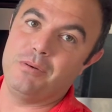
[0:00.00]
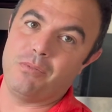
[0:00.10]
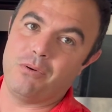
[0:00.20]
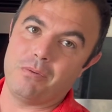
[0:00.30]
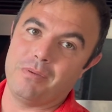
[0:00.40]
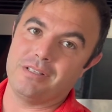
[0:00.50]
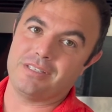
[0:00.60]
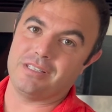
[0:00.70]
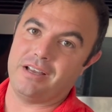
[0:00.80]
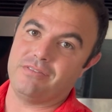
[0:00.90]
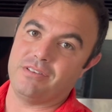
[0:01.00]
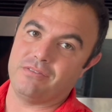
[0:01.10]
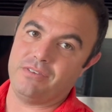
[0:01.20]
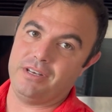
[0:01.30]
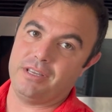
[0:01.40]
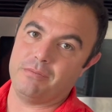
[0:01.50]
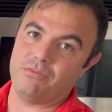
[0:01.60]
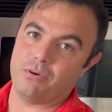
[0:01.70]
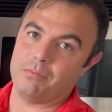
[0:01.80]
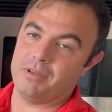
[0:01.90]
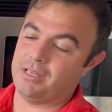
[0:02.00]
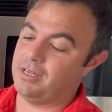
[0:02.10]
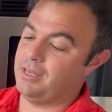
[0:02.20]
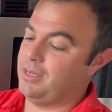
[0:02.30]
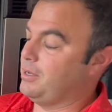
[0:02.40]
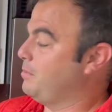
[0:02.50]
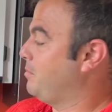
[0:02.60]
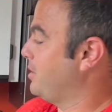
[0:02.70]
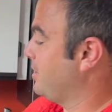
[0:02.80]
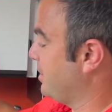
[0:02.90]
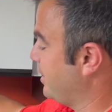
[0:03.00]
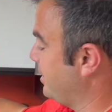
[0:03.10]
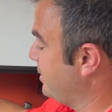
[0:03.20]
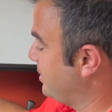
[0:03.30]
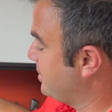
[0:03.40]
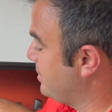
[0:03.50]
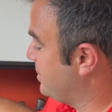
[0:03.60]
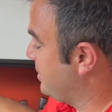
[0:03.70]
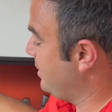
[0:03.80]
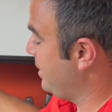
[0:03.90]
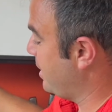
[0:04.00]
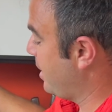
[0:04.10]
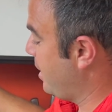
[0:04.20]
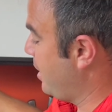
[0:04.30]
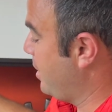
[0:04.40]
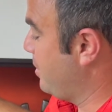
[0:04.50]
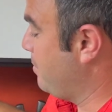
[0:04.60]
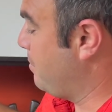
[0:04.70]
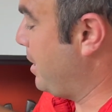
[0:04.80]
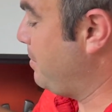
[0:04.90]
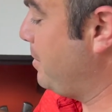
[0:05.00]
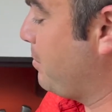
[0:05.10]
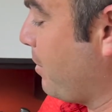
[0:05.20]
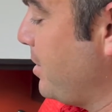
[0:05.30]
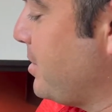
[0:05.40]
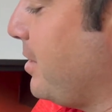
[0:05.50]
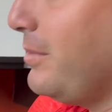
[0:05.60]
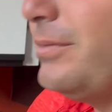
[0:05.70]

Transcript: more months left of feeding him formula. But again, this is the baby Brezza.